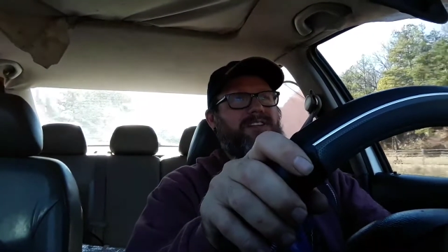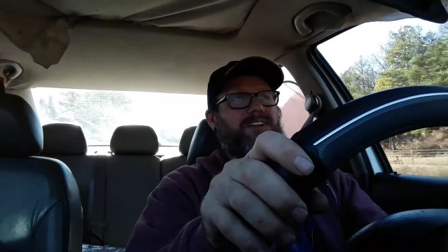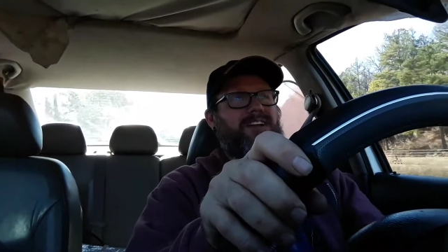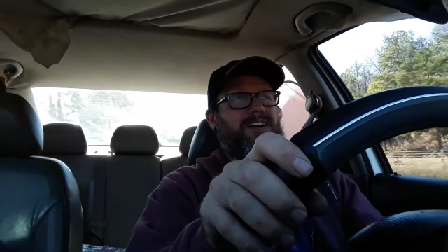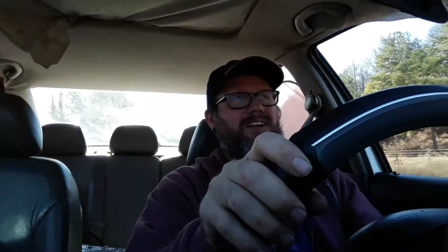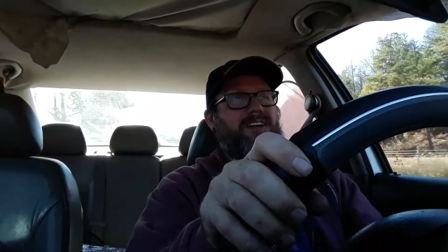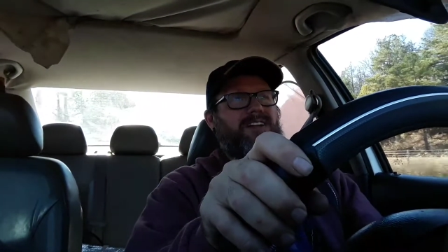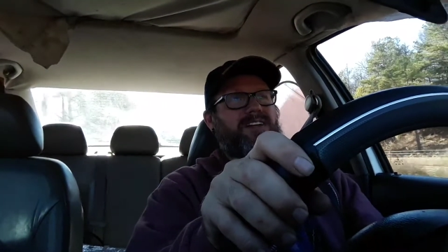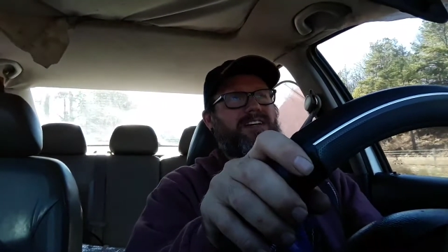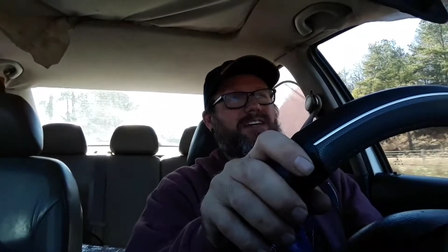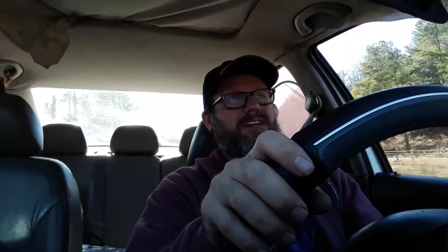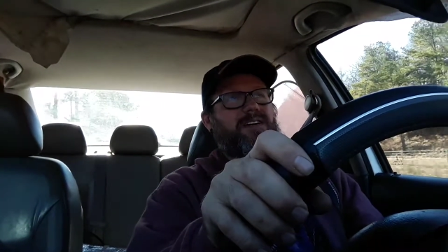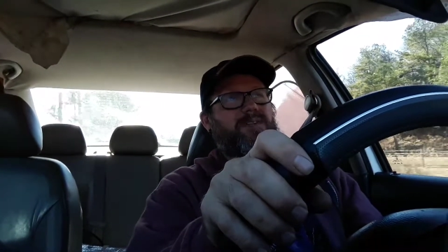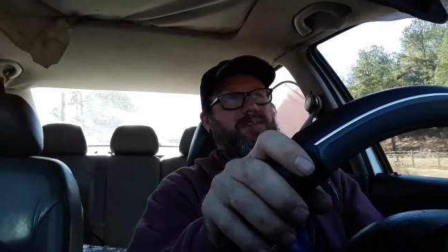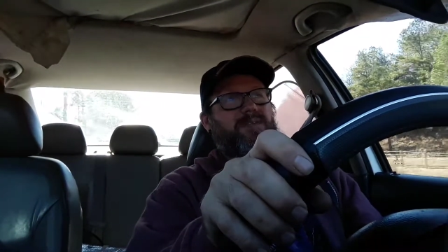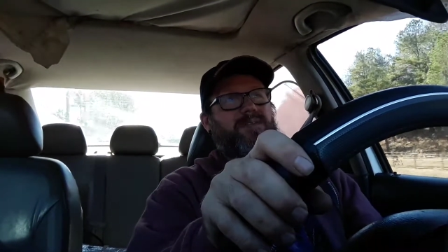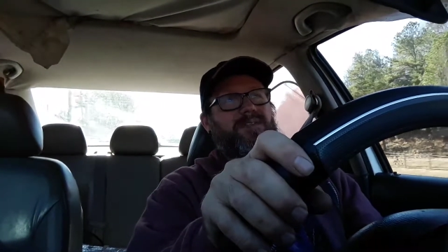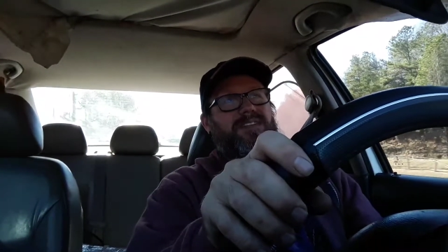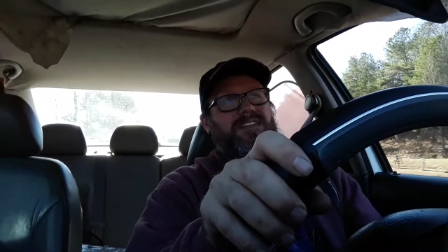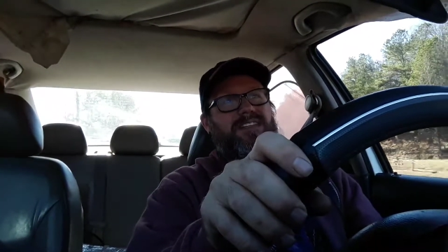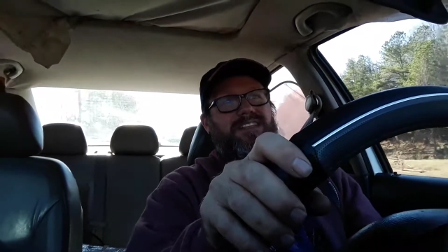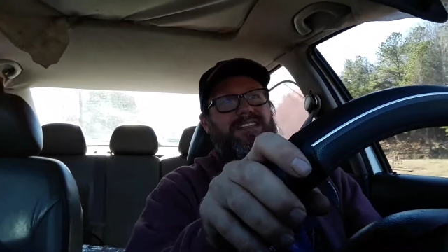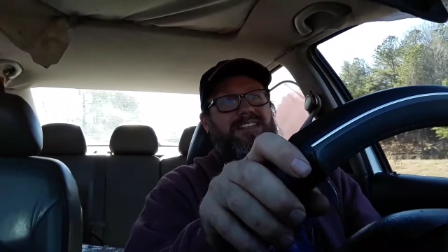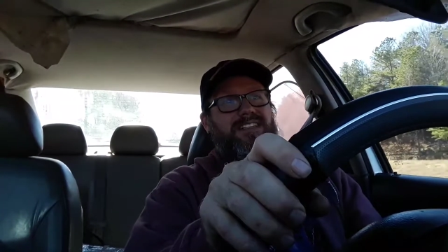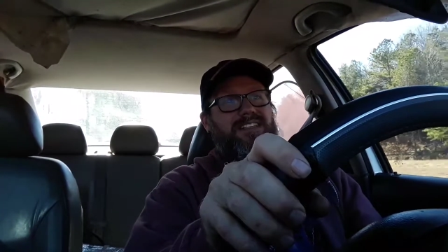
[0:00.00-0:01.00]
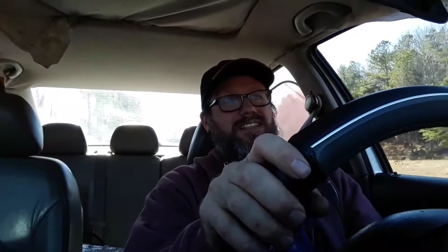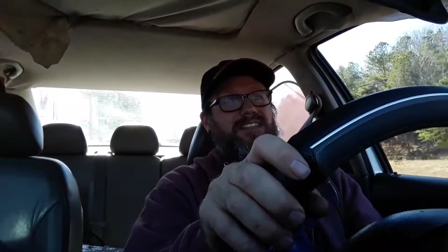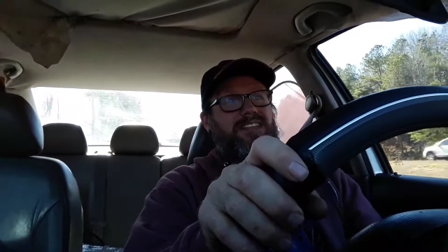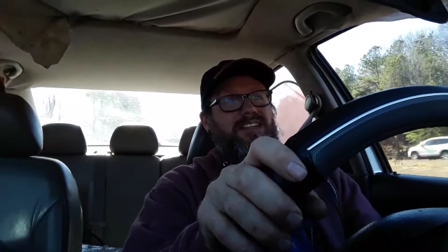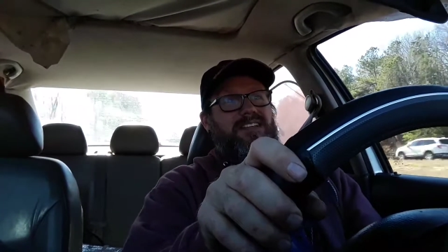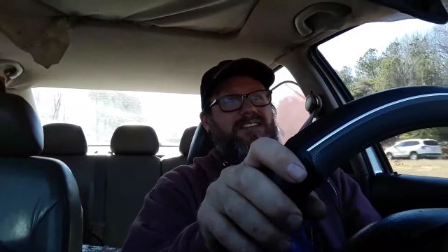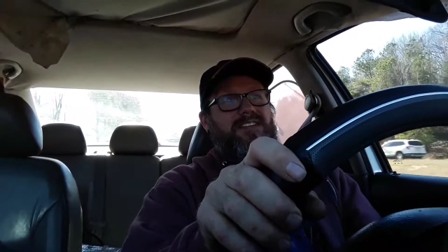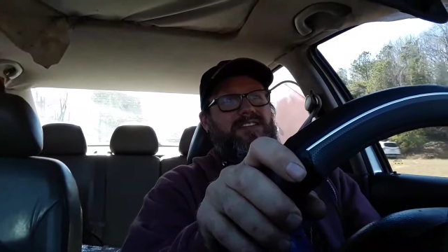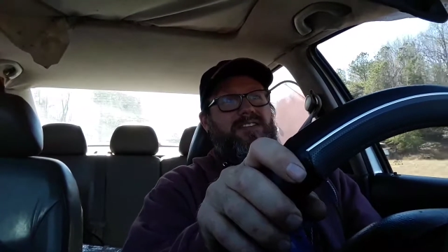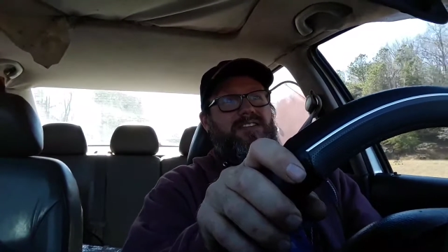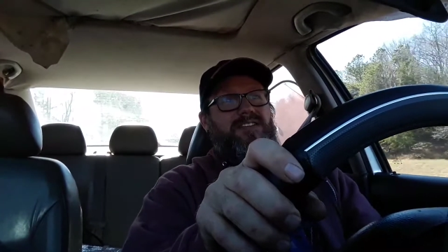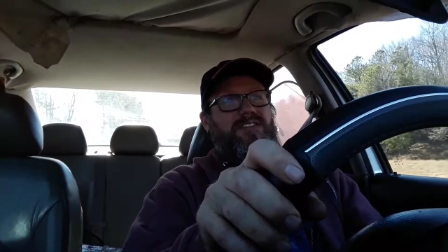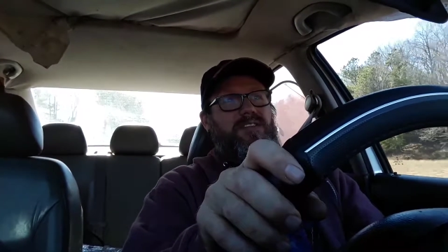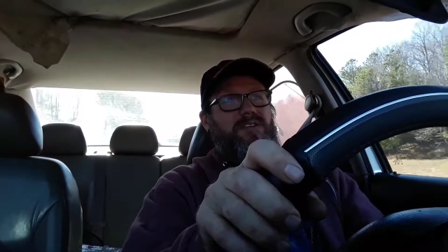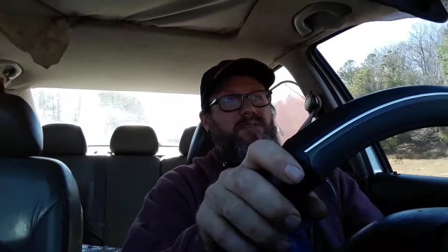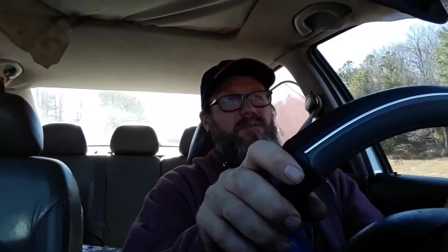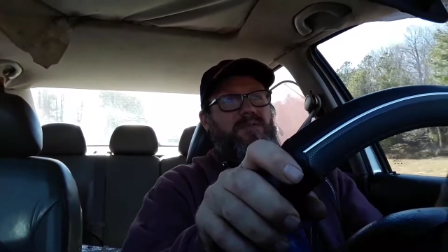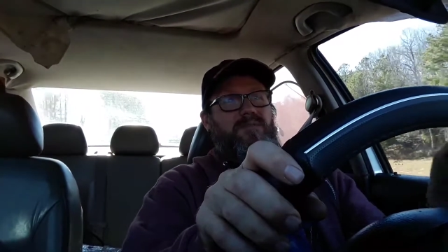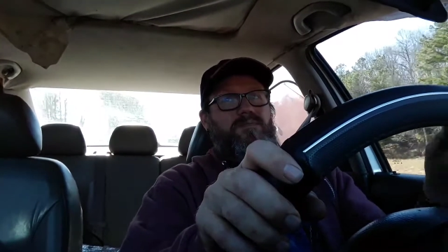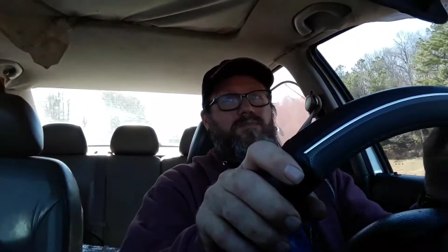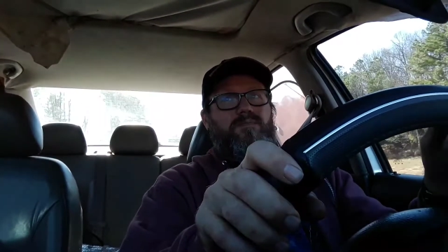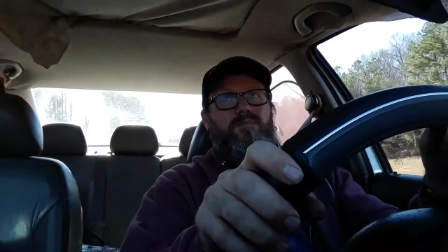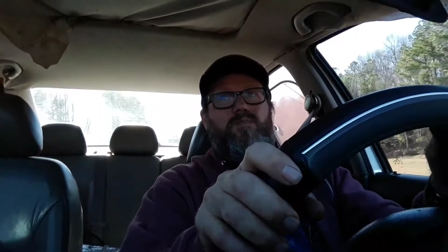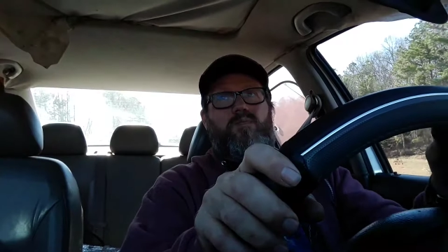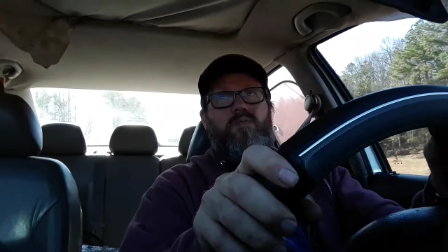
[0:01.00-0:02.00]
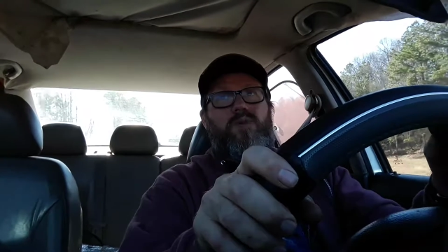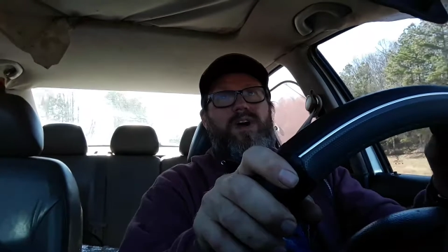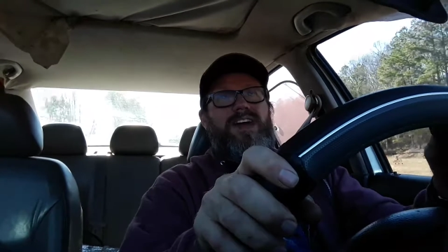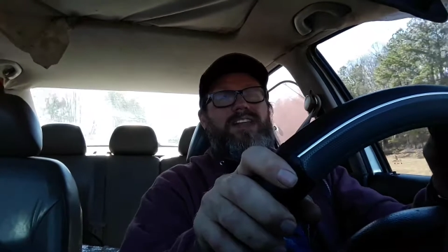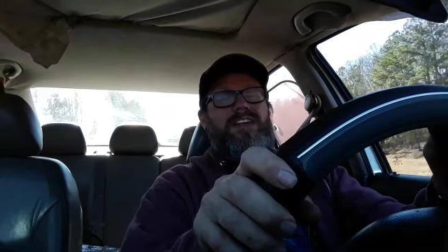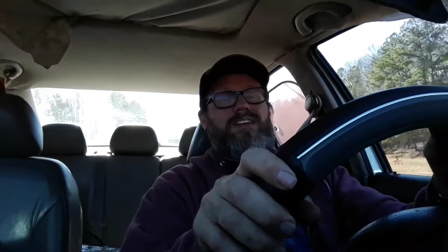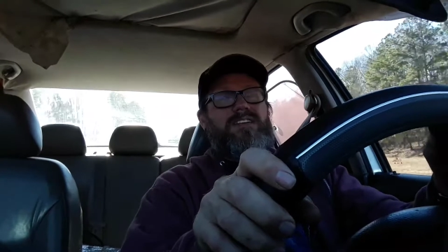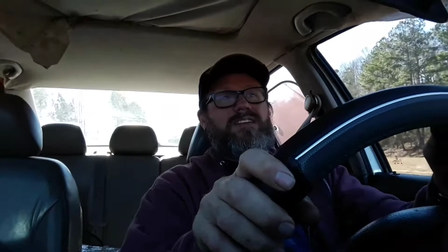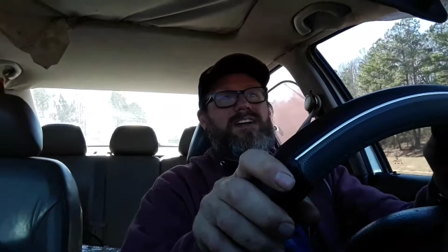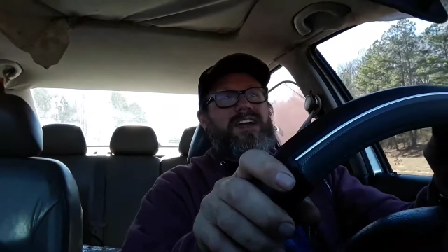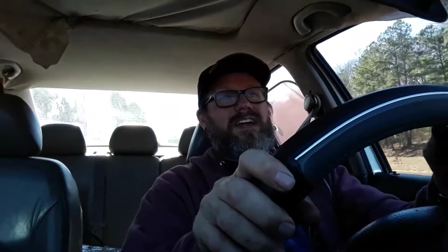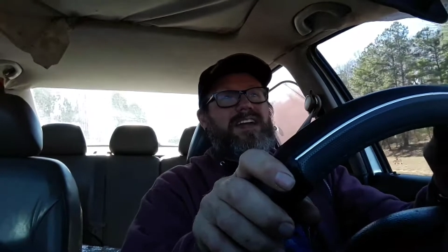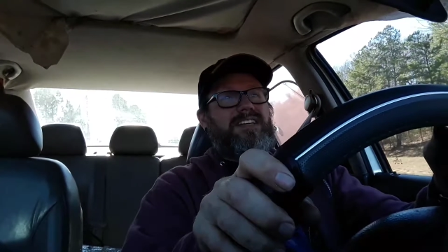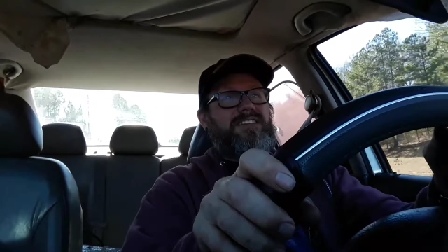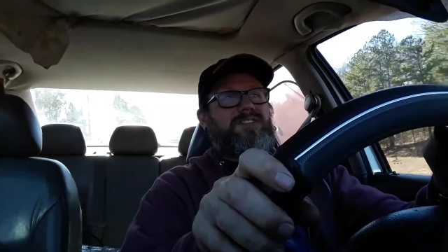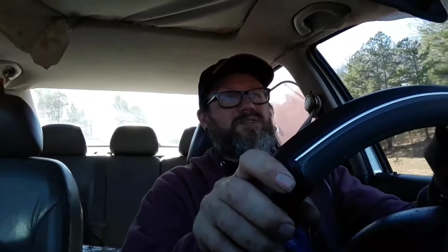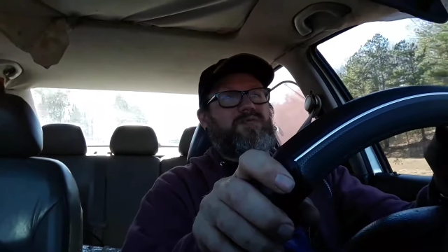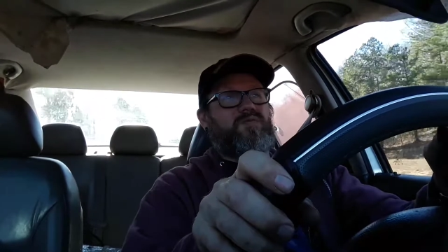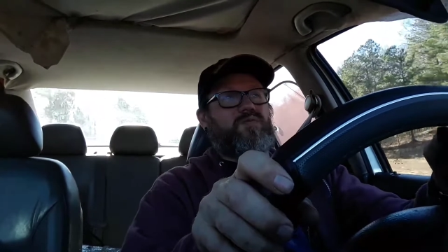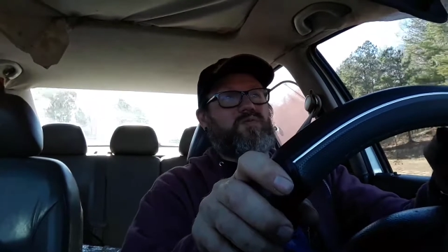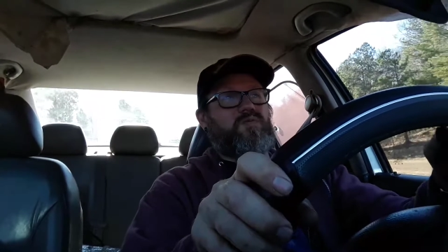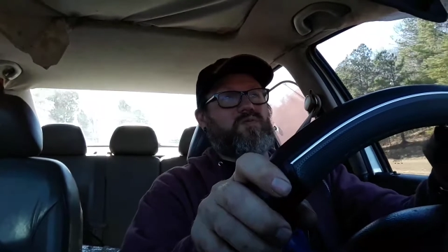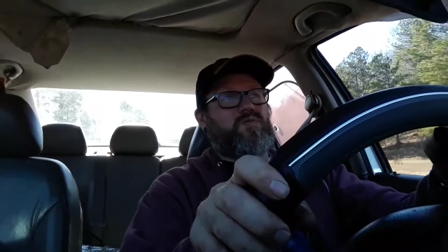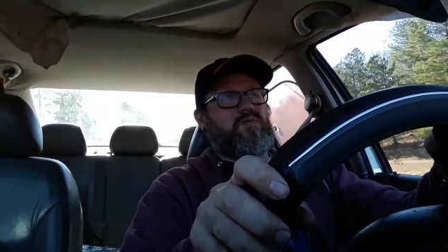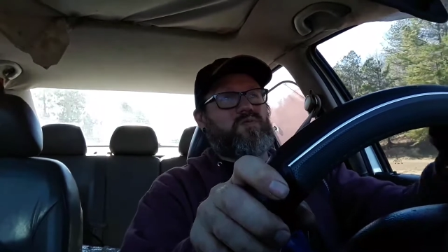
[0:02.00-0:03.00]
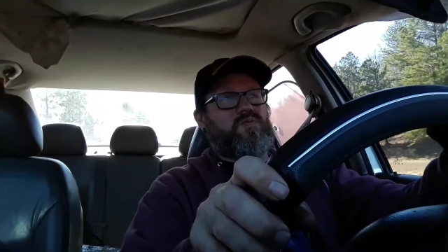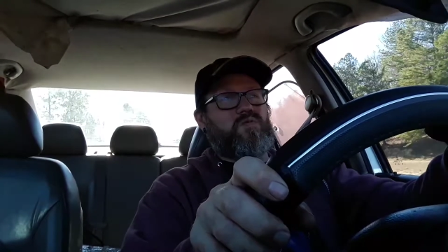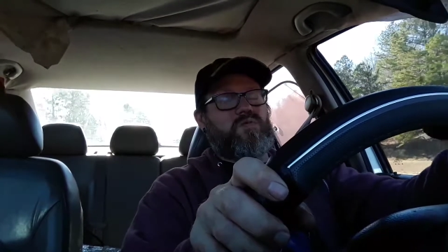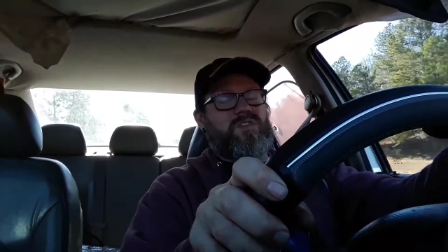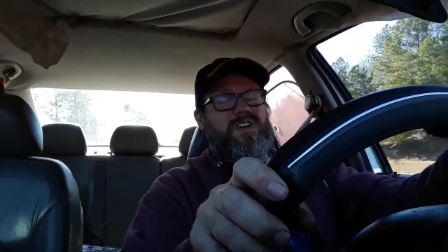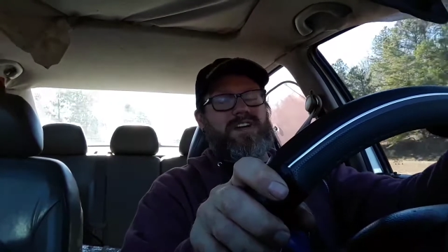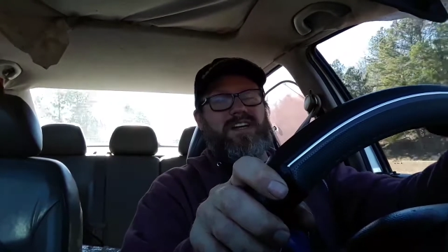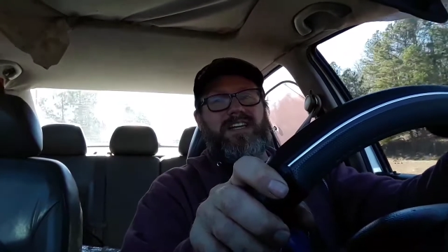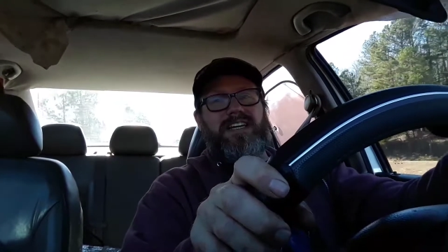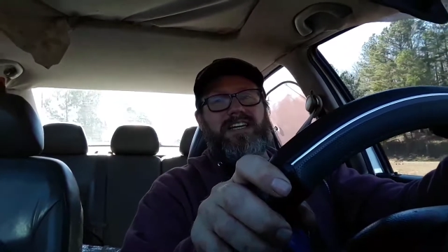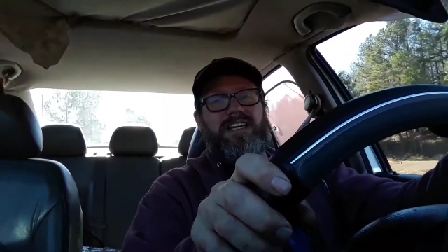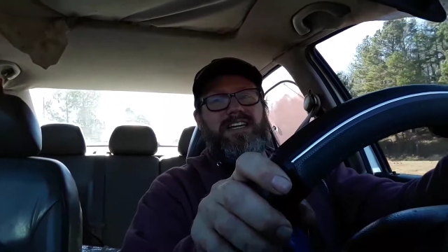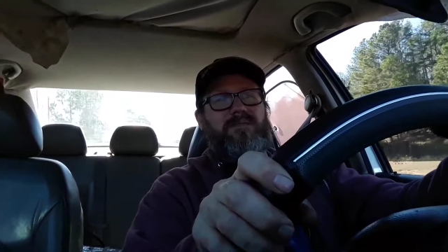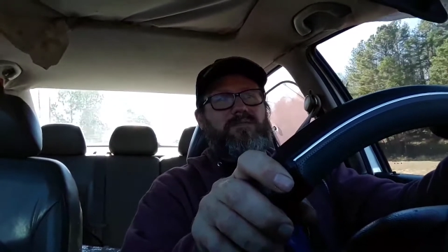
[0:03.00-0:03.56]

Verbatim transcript: I know the weather has really,